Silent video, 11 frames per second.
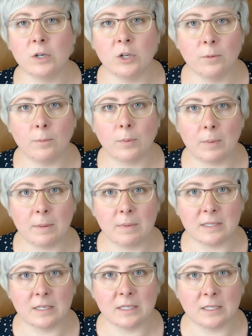your property
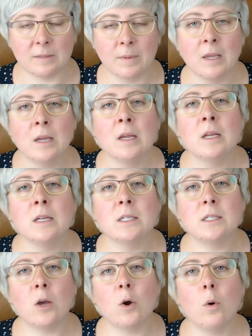business.
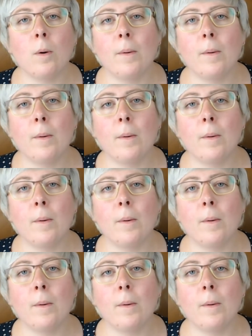So